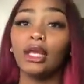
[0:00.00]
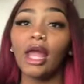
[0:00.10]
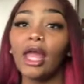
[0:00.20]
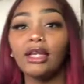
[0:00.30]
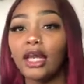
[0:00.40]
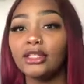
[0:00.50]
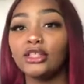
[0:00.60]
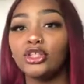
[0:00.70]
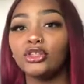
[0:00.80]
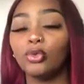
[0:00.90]
at
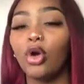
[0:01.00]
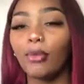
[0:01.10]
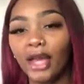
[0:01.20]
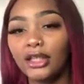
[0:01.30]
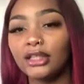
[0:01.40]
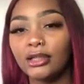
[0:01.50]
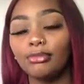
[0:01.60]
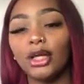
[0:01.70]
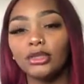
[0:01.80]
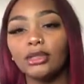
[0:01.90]
19. Well, I'm 18,
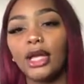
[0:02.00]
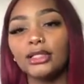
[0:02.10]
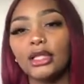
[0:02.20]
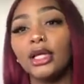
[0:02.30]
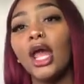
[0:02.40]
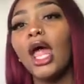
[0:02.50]
about to be 19.